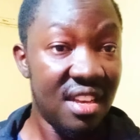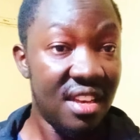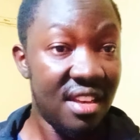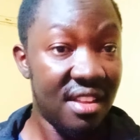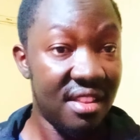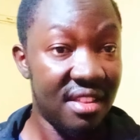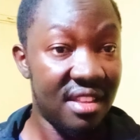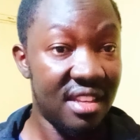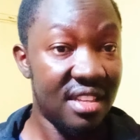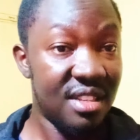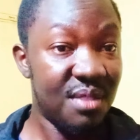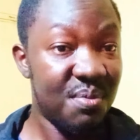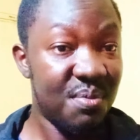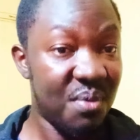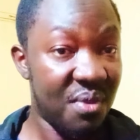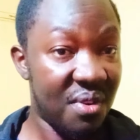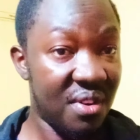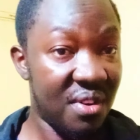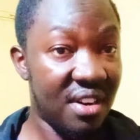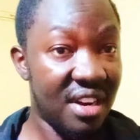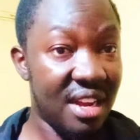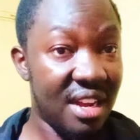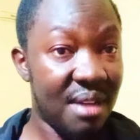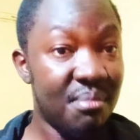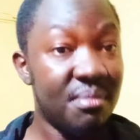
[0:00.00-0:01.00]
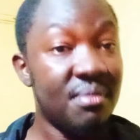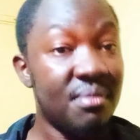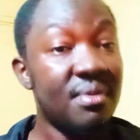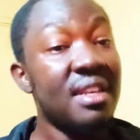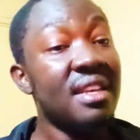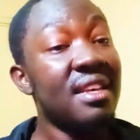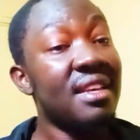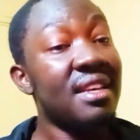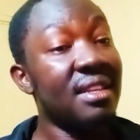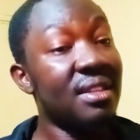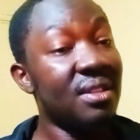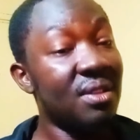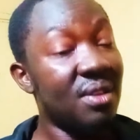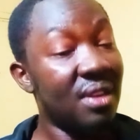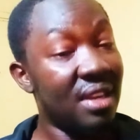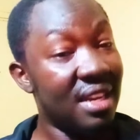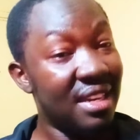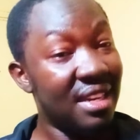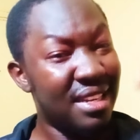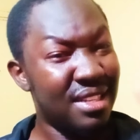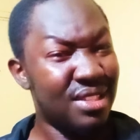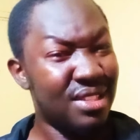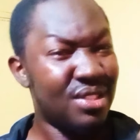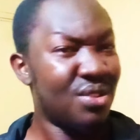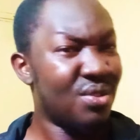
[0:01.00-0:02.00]
this program. Let
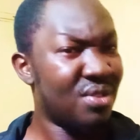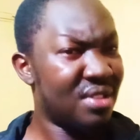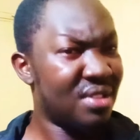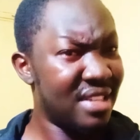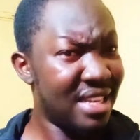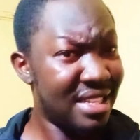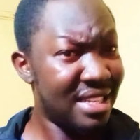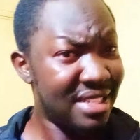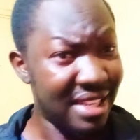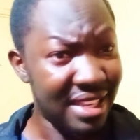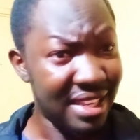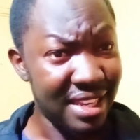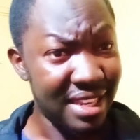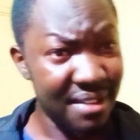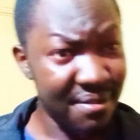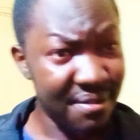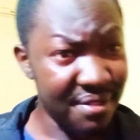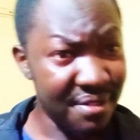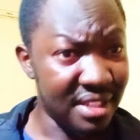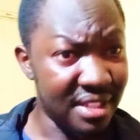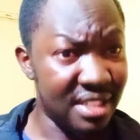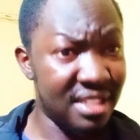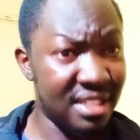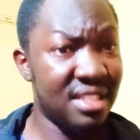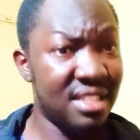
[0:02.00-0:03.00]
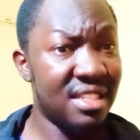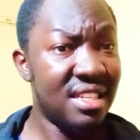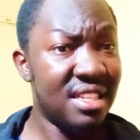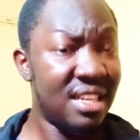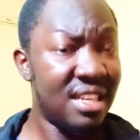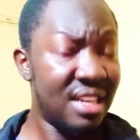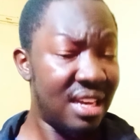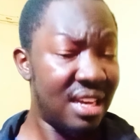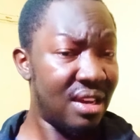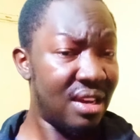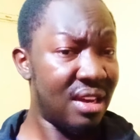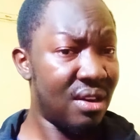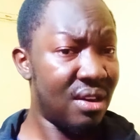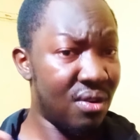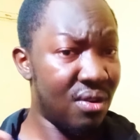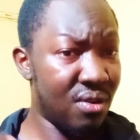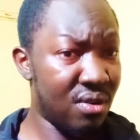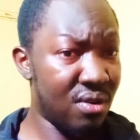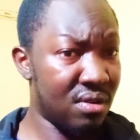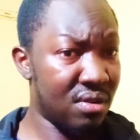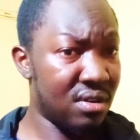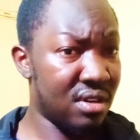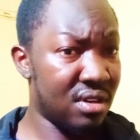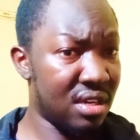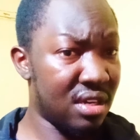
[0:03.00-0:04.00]
us not just leave it
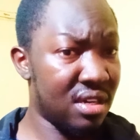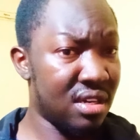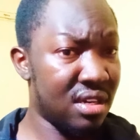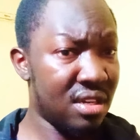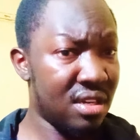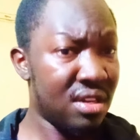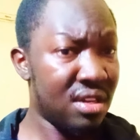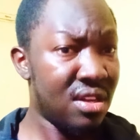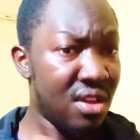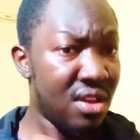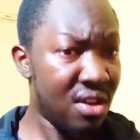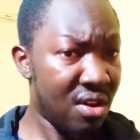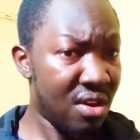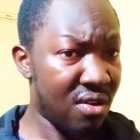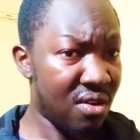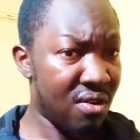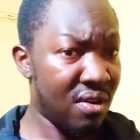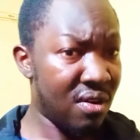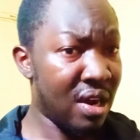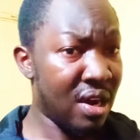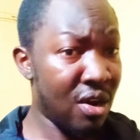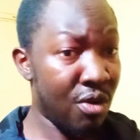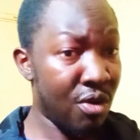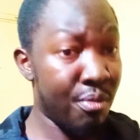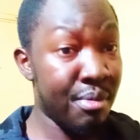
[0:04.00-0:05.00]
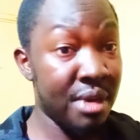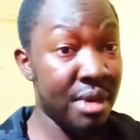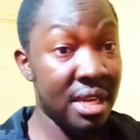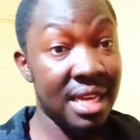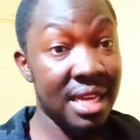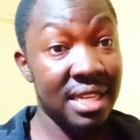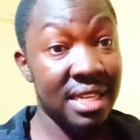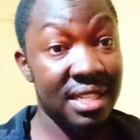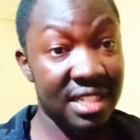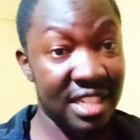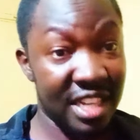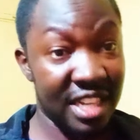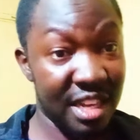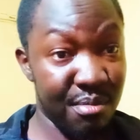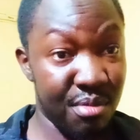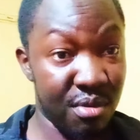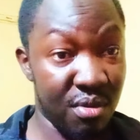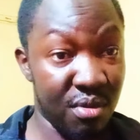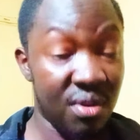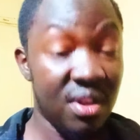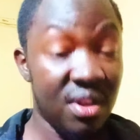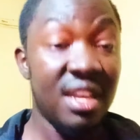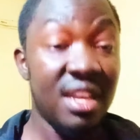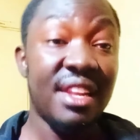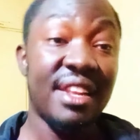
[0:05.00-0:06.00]
on uh, Oga Obinna's table.
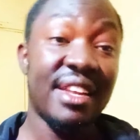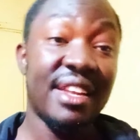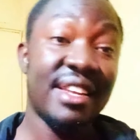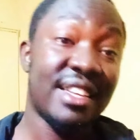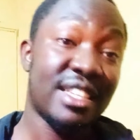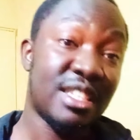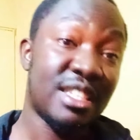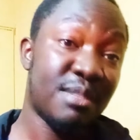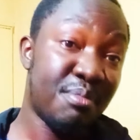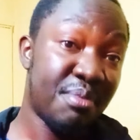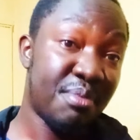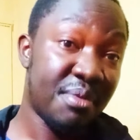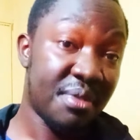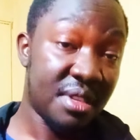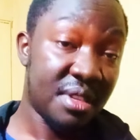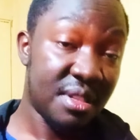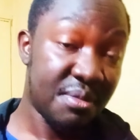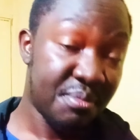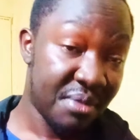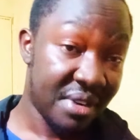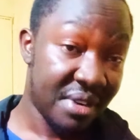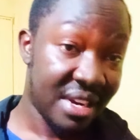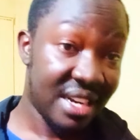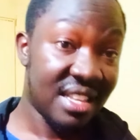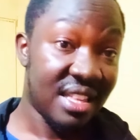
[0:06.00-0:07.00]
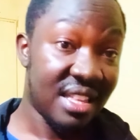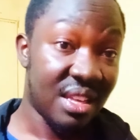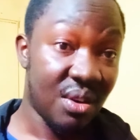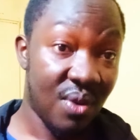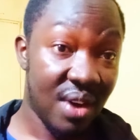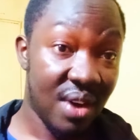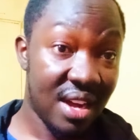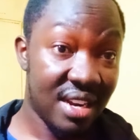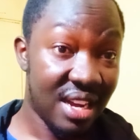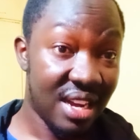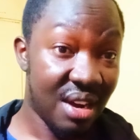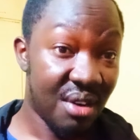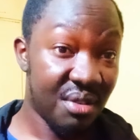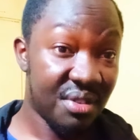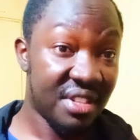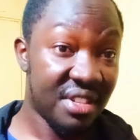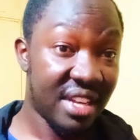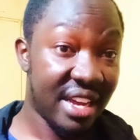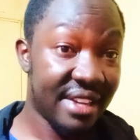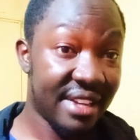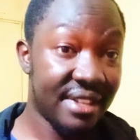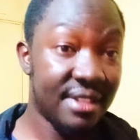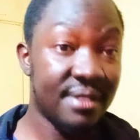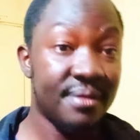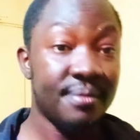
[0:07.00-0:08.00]
Let us spread the word
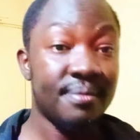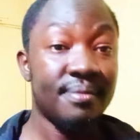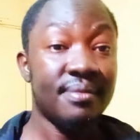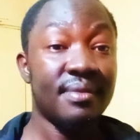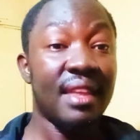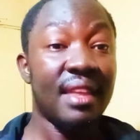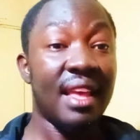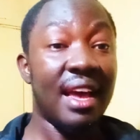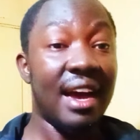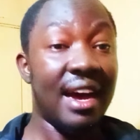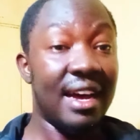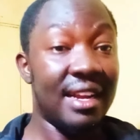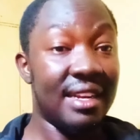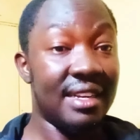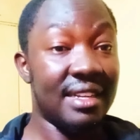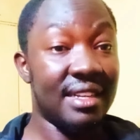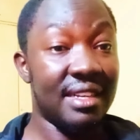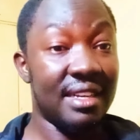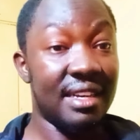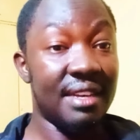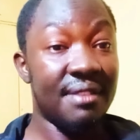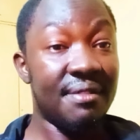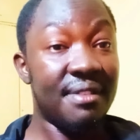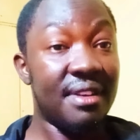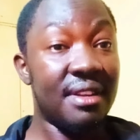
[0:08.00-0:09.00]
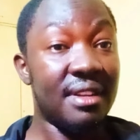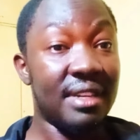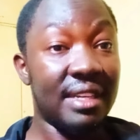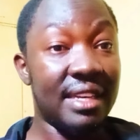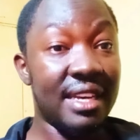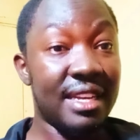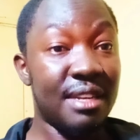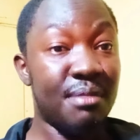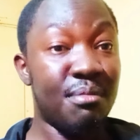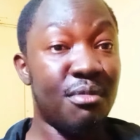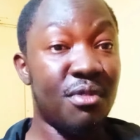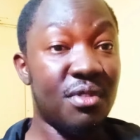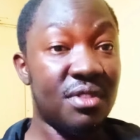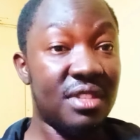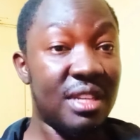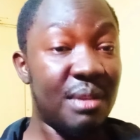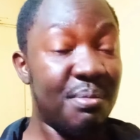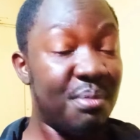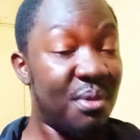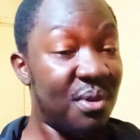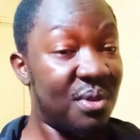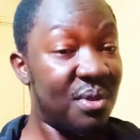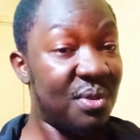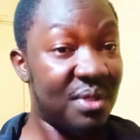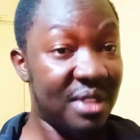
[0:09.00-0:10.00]
outside, and uh, even get more
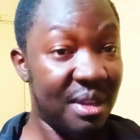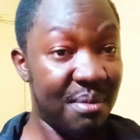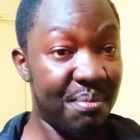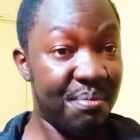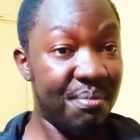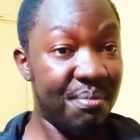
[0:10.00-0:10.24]
support to su